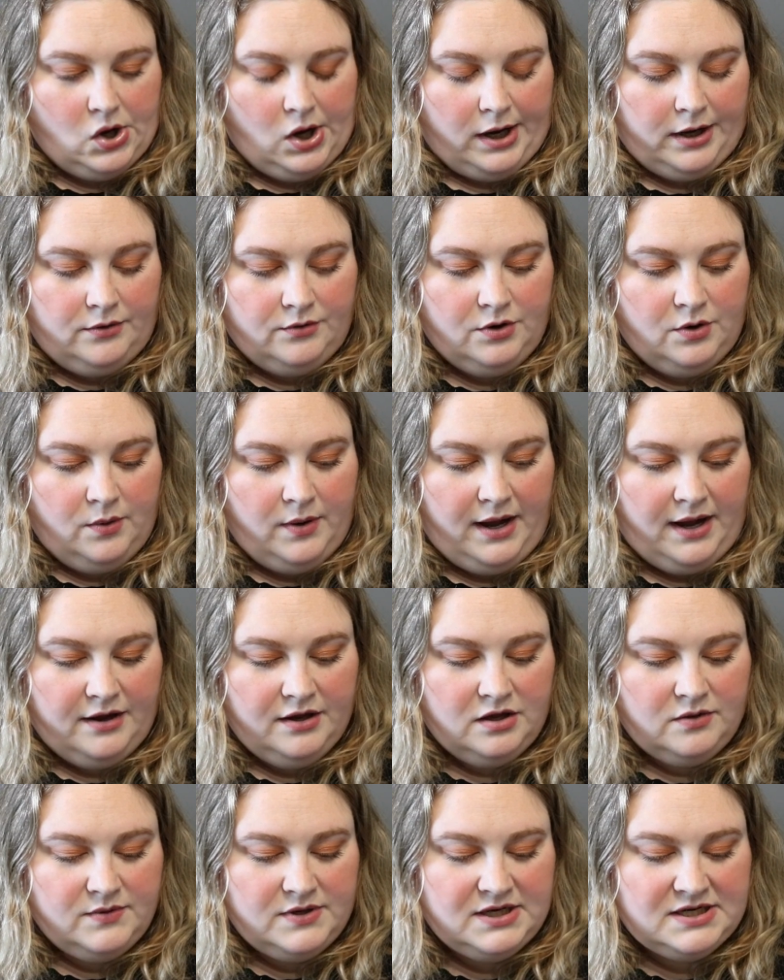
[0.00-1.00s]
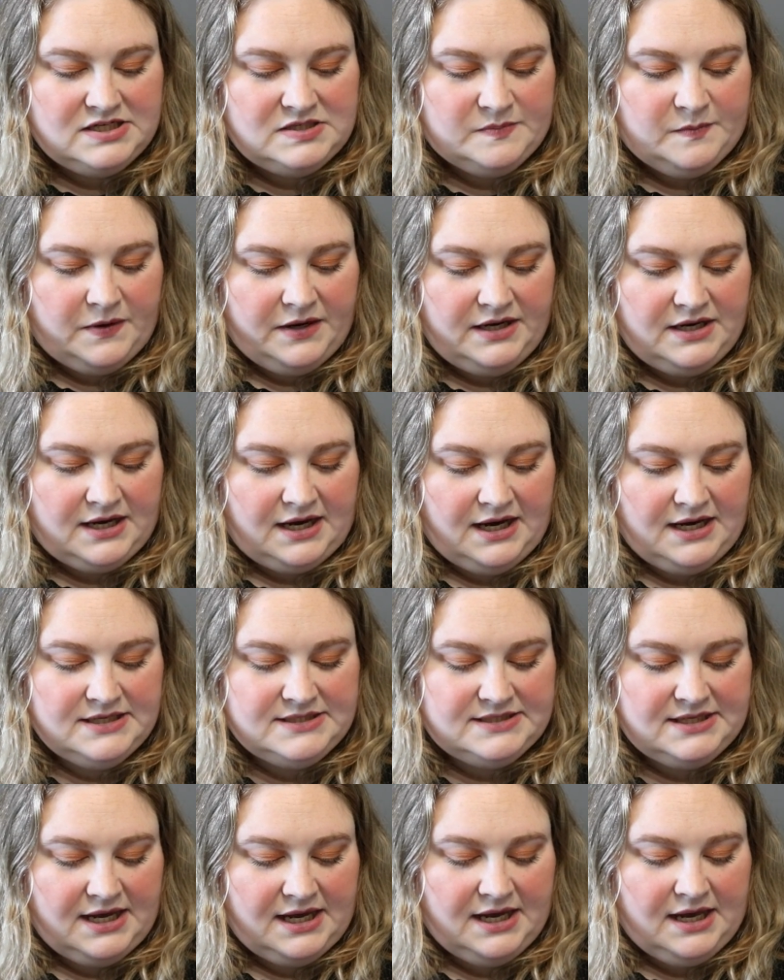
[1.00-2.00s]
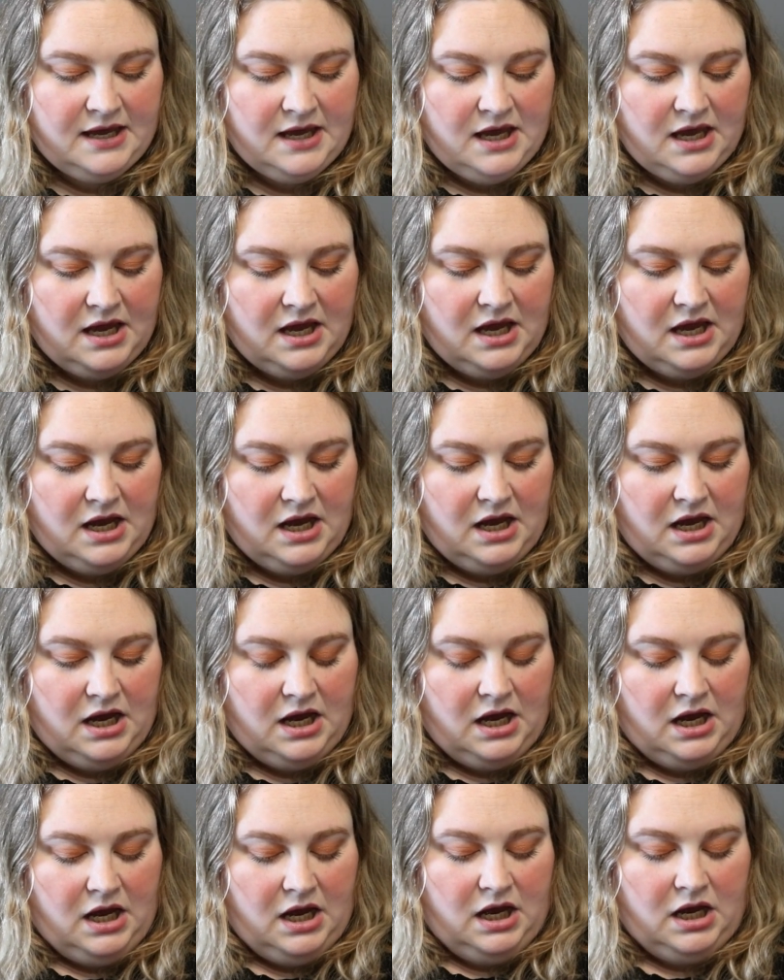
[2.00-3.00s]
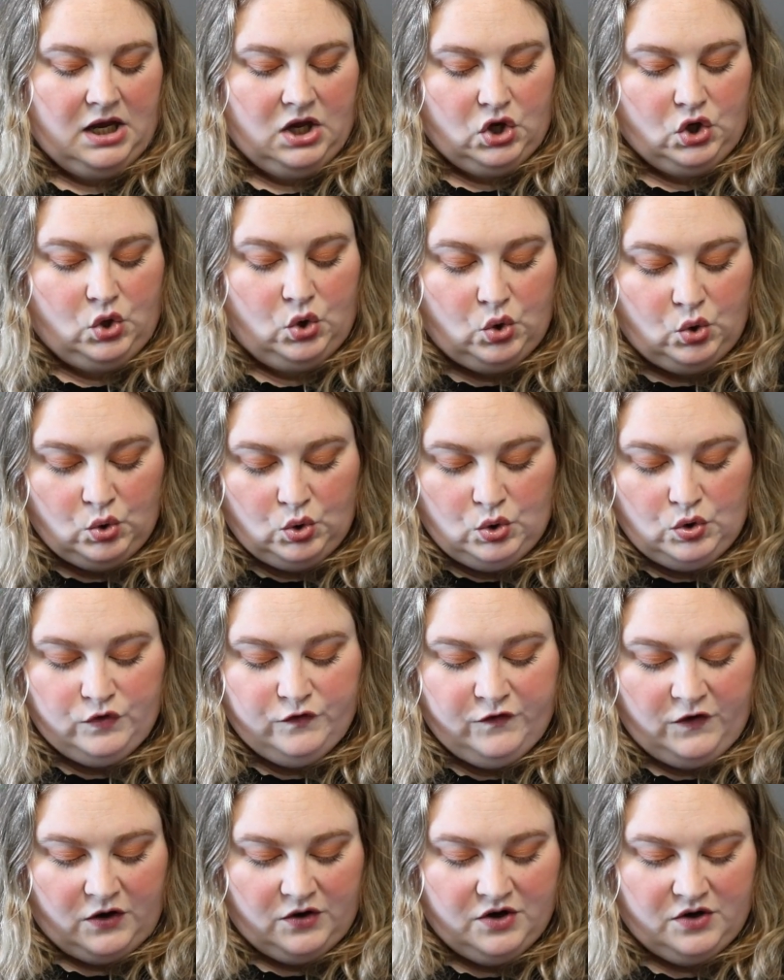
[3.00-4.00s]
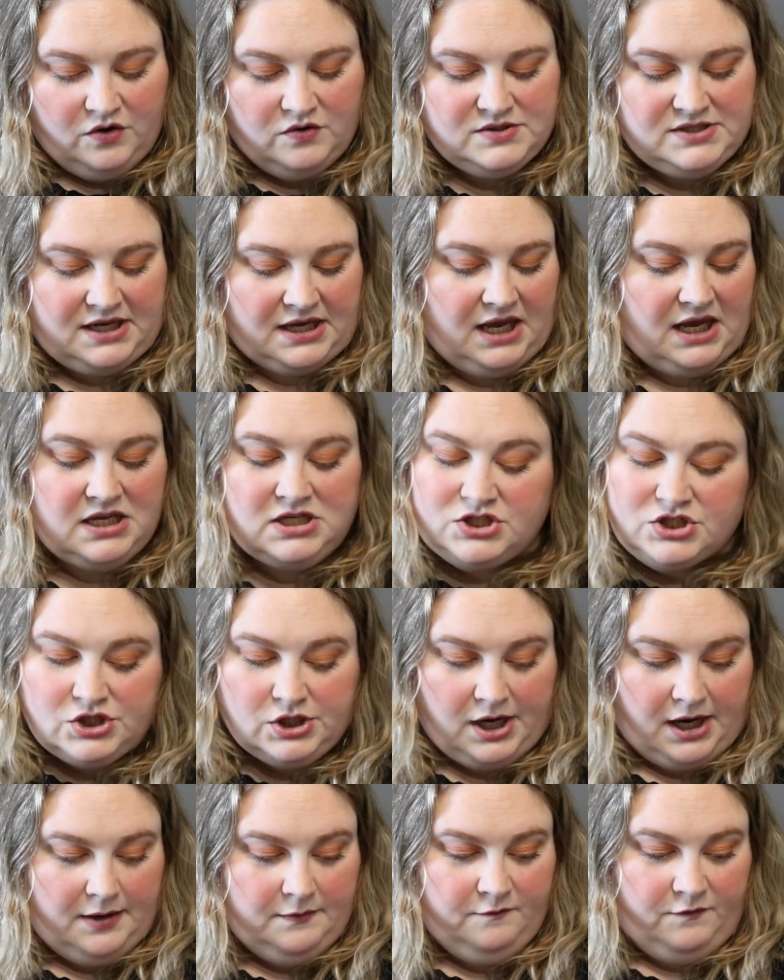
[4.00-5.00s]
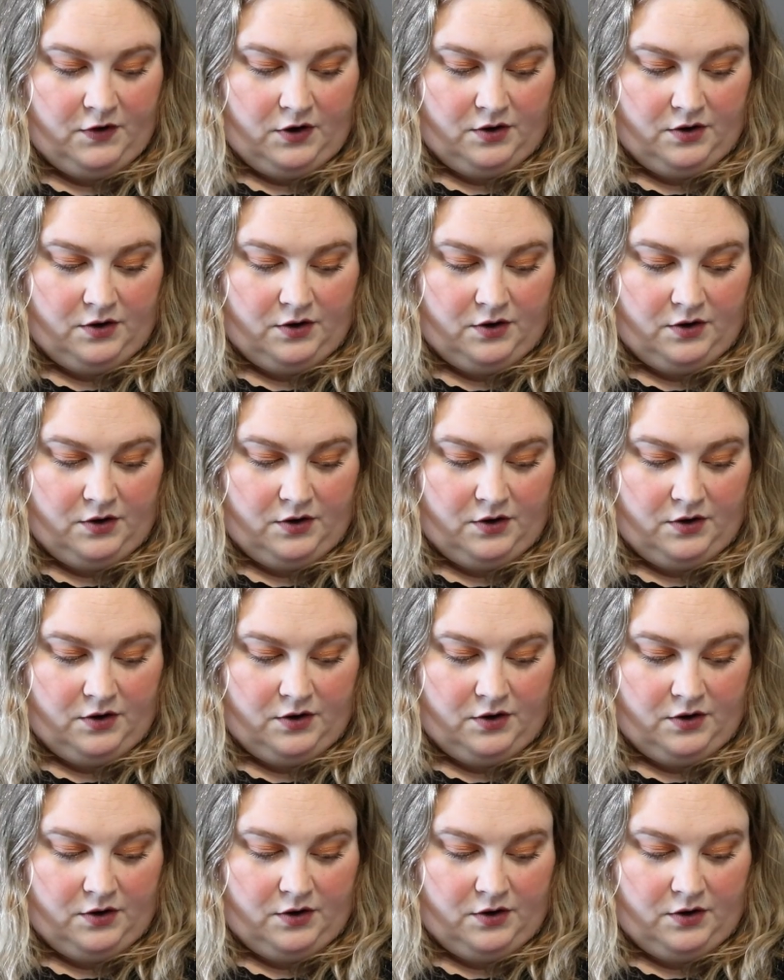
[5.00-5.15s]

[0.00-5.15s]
I don't know how you would explain it. It's like cool photos, like Instagram